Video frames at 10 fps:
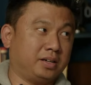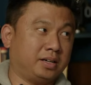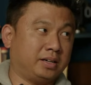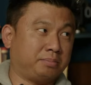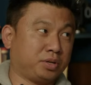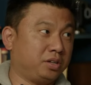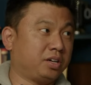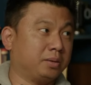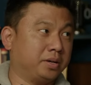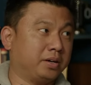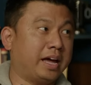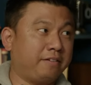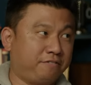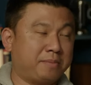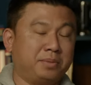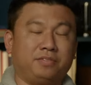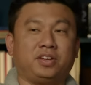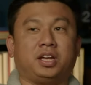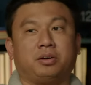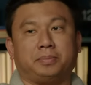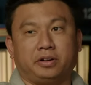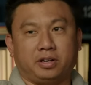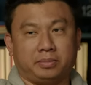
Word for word: uh, Pearl Harbor. Right. A five minute. We do have Harbor. a